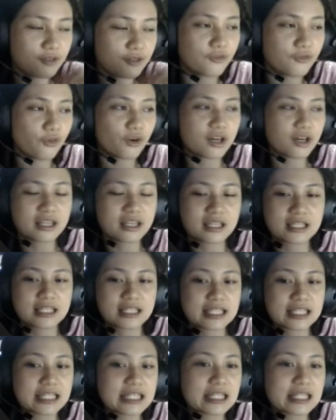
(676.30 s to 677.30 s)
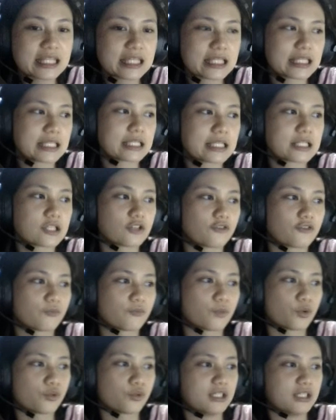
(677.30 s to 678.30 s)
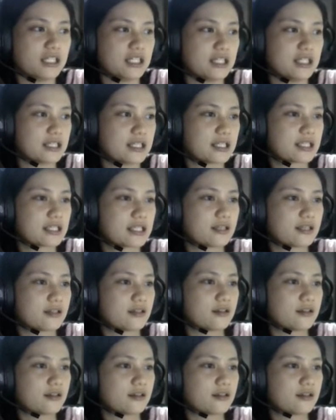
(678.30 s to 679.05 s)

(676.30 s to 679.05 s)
for the synthesis of proteins.